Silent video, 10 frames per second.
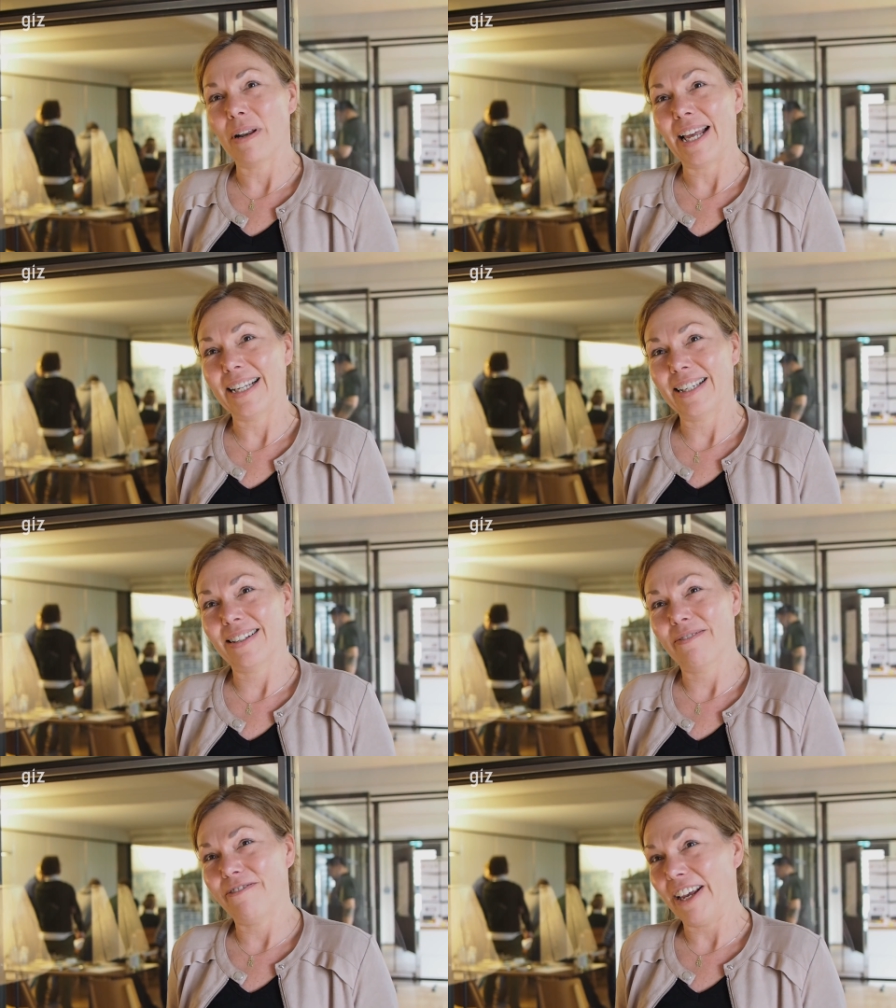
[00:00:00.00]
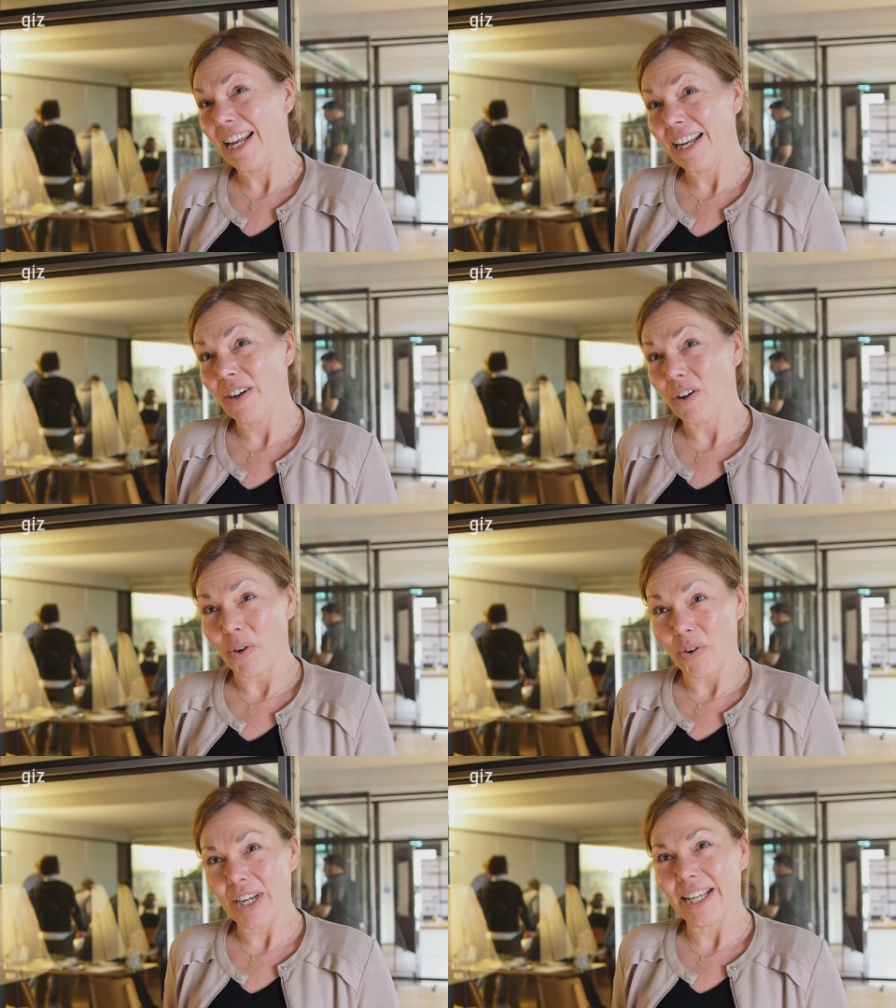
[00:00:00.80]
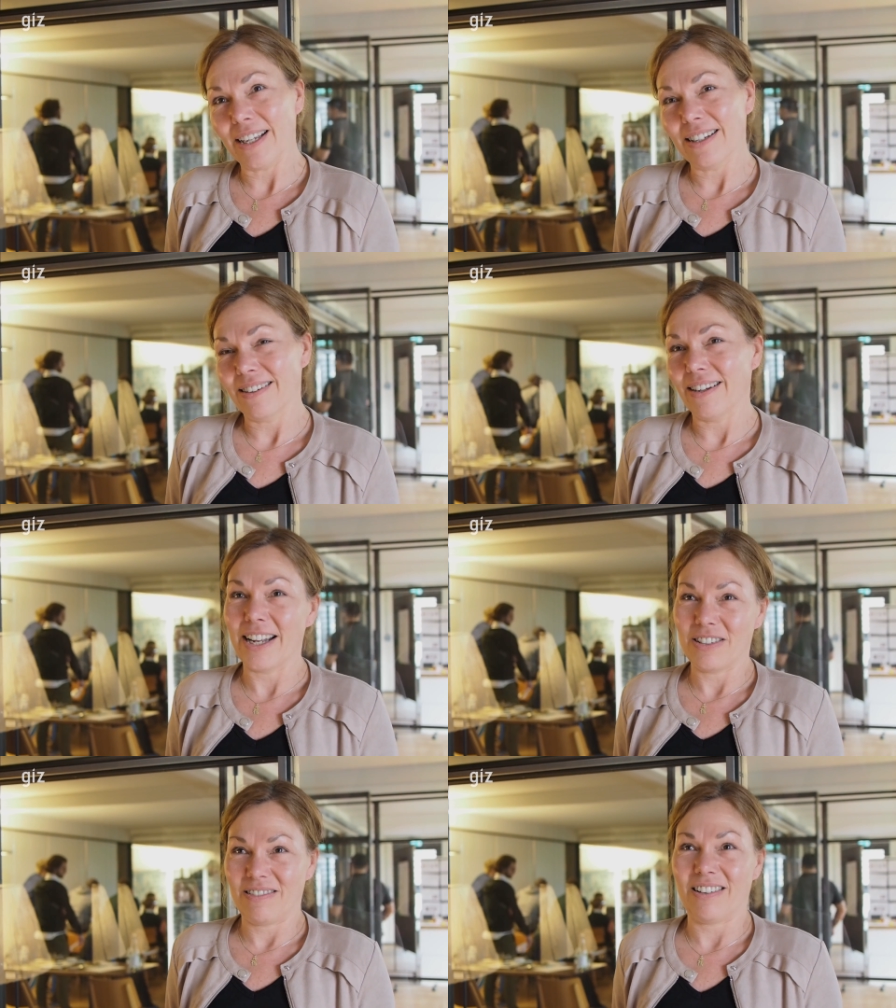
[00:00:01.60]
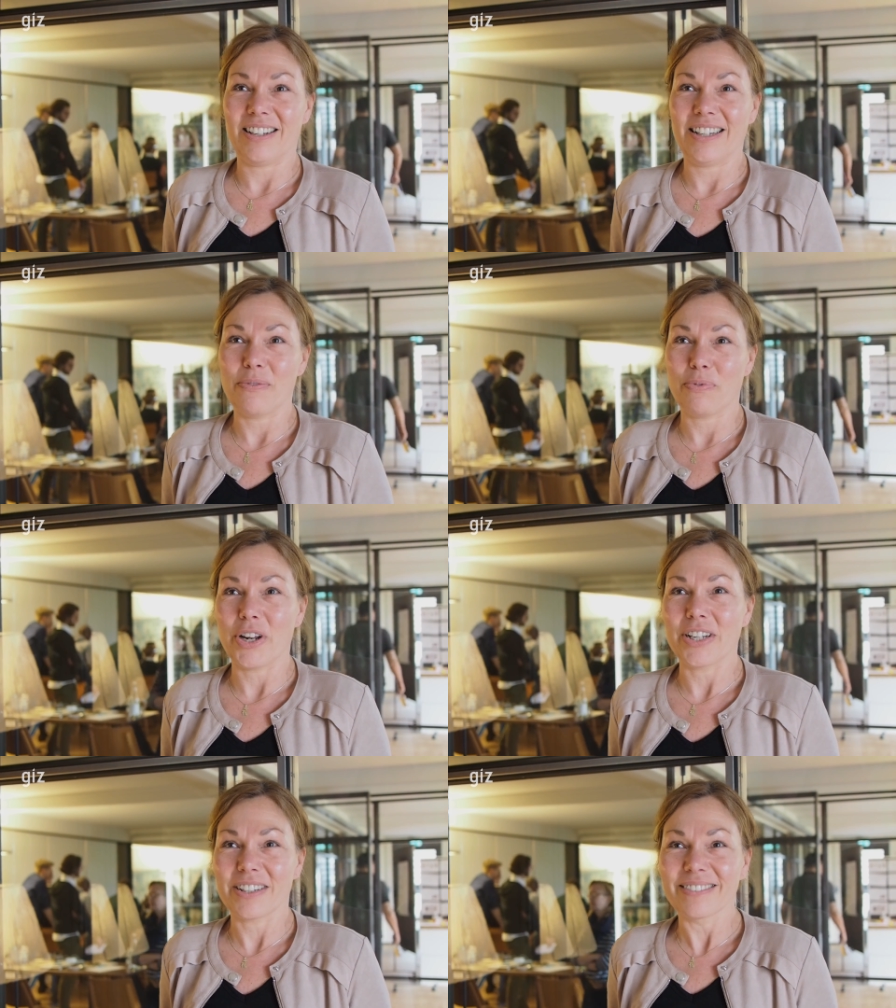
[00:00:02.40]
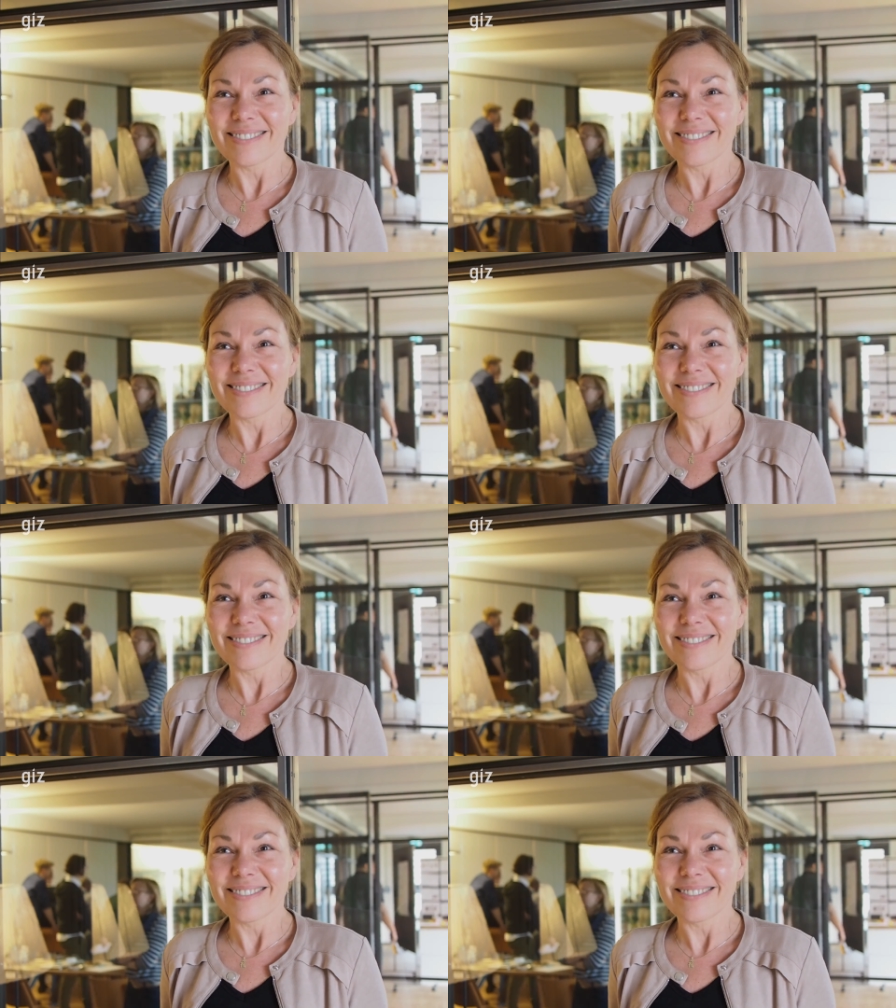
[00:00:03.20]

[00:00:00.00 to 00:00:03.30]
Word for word: like failing early and starting afresh.